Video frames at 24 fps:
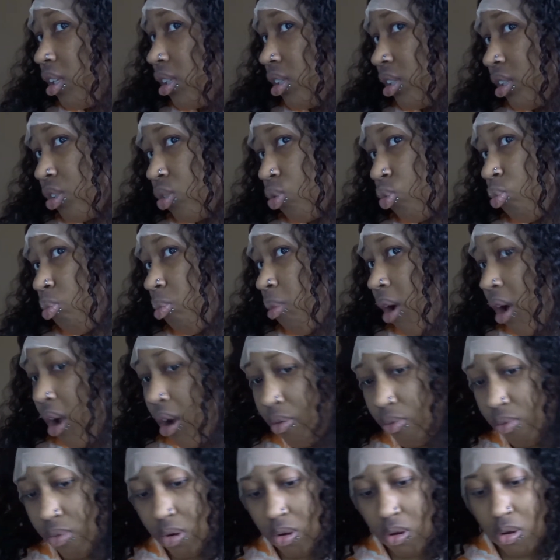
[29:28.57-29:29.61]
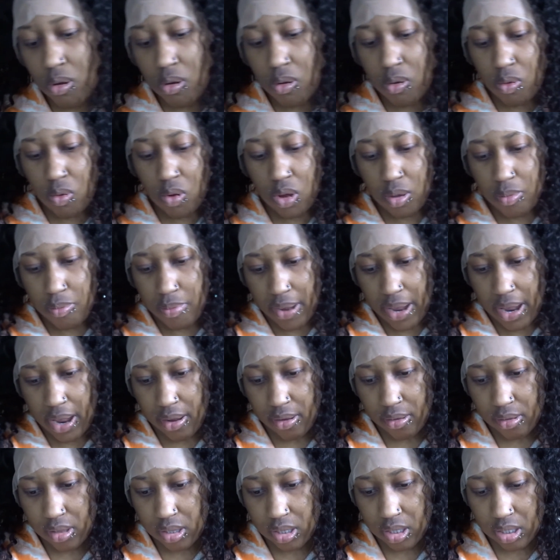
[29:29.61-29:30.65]
tomorrow
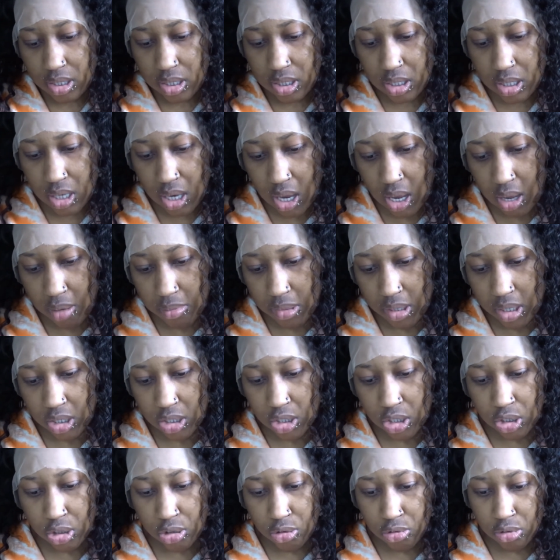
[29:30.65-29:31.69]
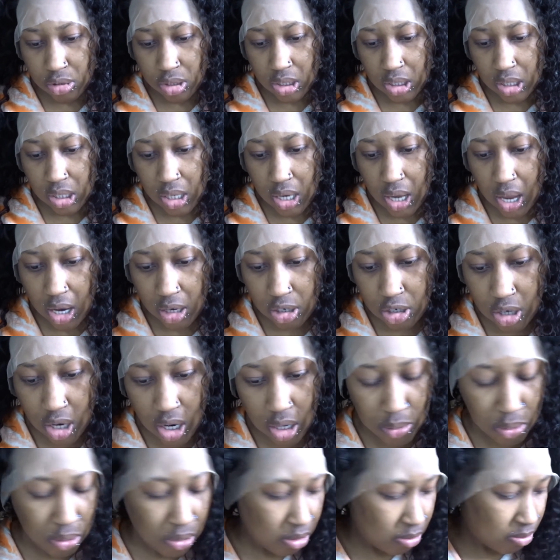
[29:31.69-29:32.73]
about this time because usually I try to
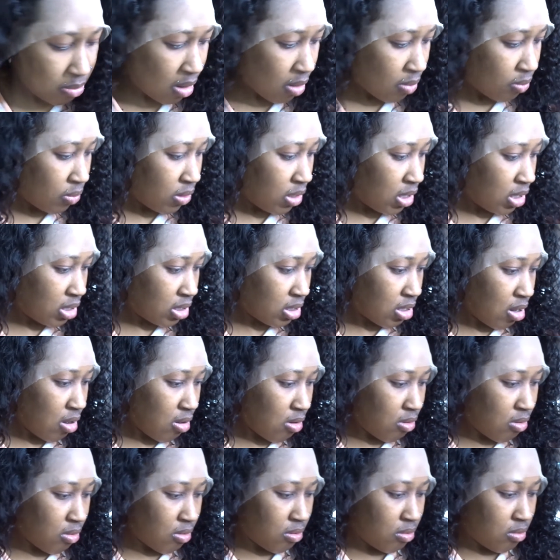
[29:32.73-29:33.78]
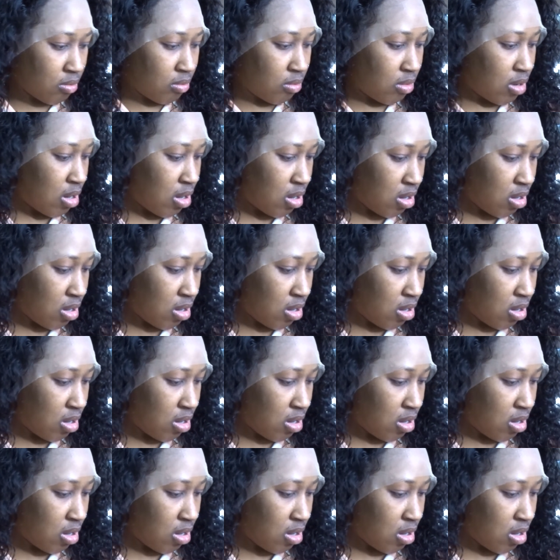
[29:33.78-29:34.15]
put my wigs on